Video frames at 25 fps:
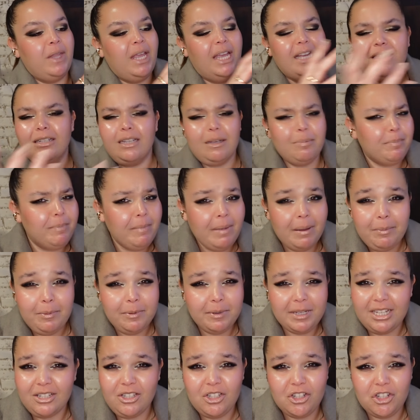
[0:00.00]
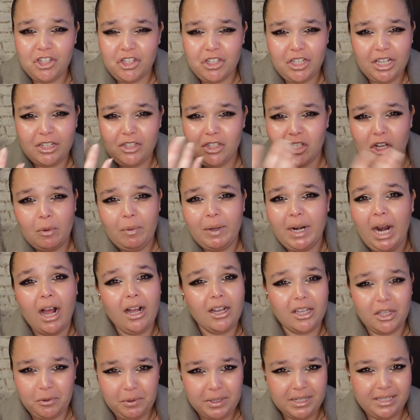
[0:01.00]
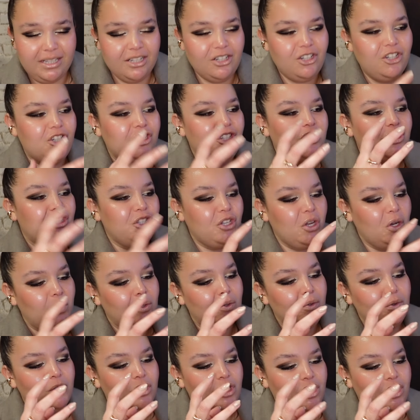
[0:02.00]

it, maybe because it's just like so innocuous. It's just so